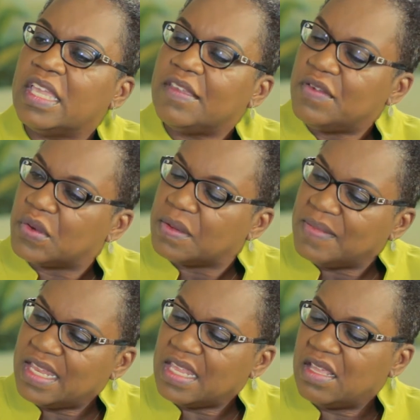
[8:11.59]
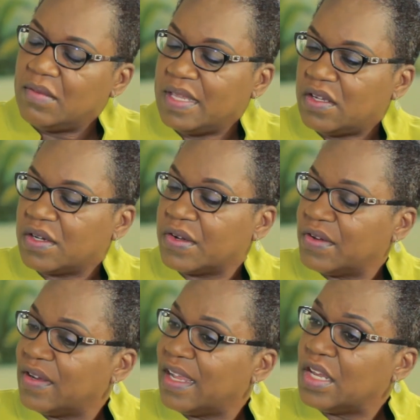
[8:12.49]
If you are the main income
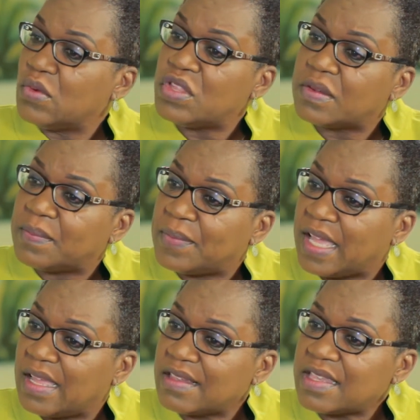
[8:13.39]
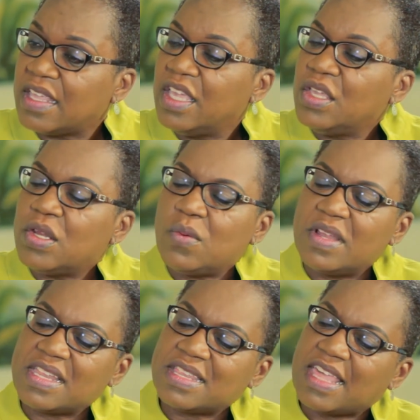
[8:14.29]
earner and you should pass, you don't
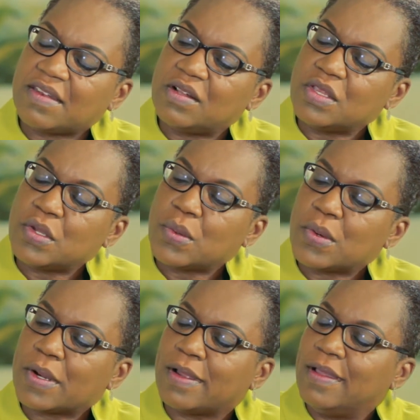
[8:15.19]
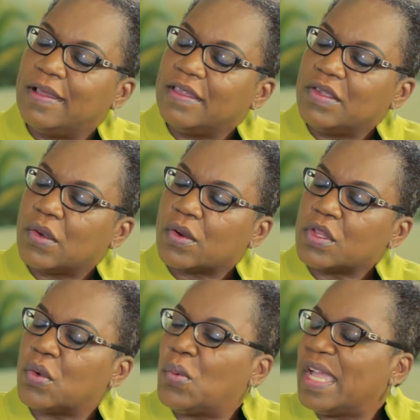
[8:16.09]
want to saddle your
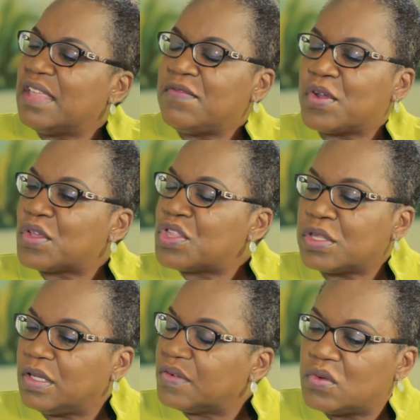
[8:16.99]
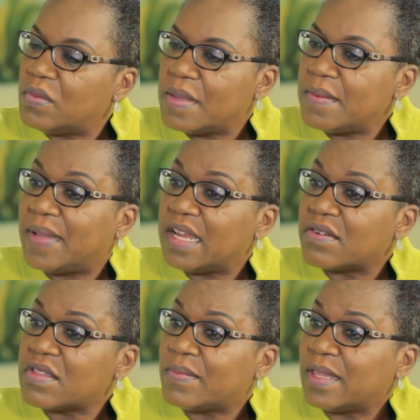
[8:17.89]
wife or your children who will be
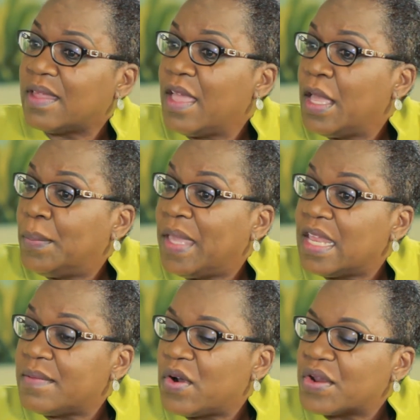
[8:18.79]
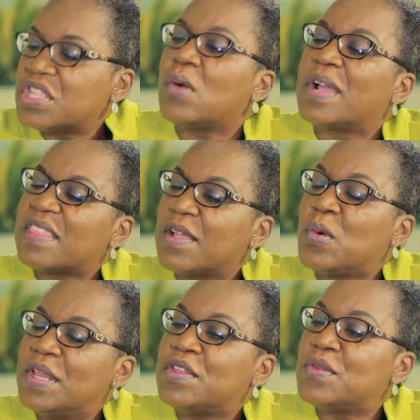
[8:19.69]
minors with paying a mortgage. How are they
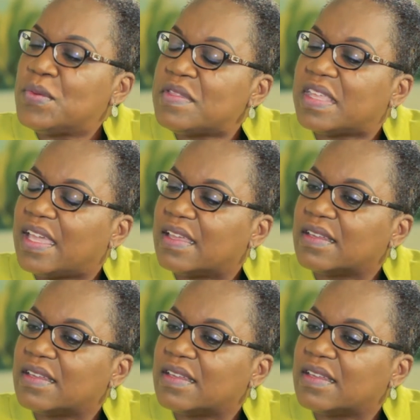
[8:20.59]
going to do that?